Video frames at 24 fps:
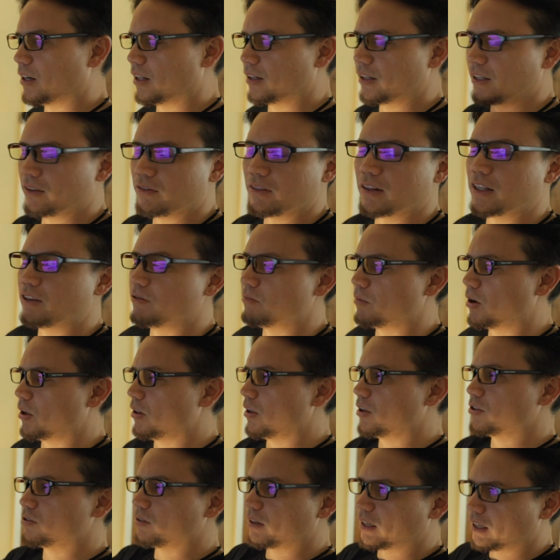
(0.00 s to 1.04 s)
I'll leave them all
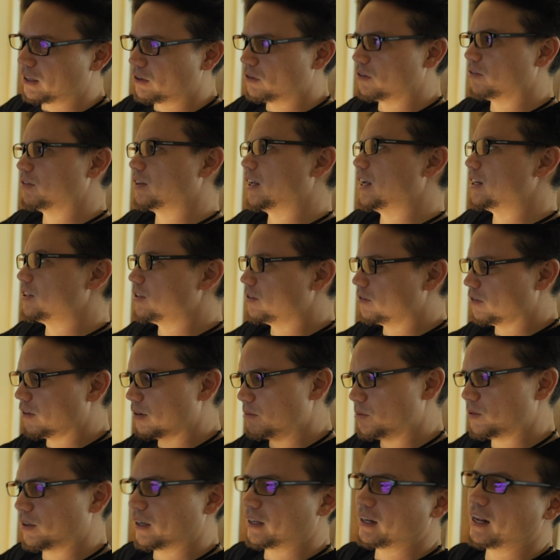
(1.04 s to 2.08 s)
on so I get notifications
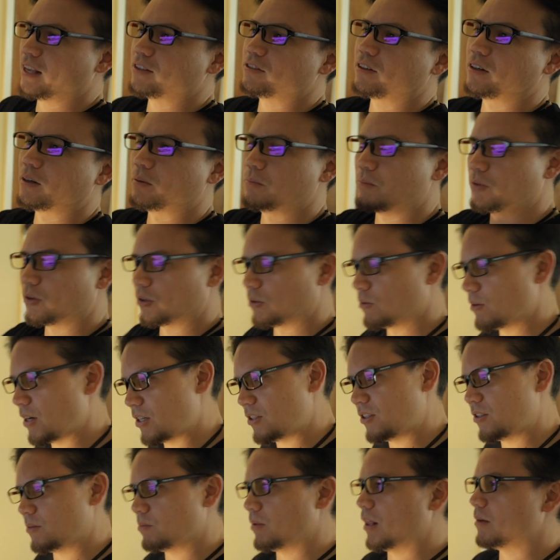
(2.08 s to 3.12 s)
from, so I can answer any
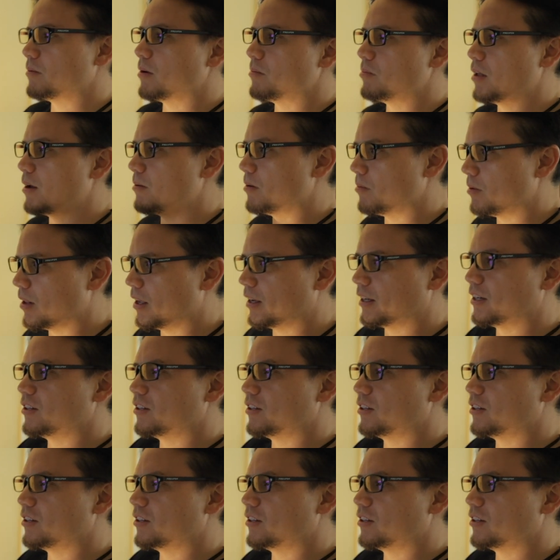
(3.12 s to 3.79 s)
questions, blah, blah, blah, blah, blah.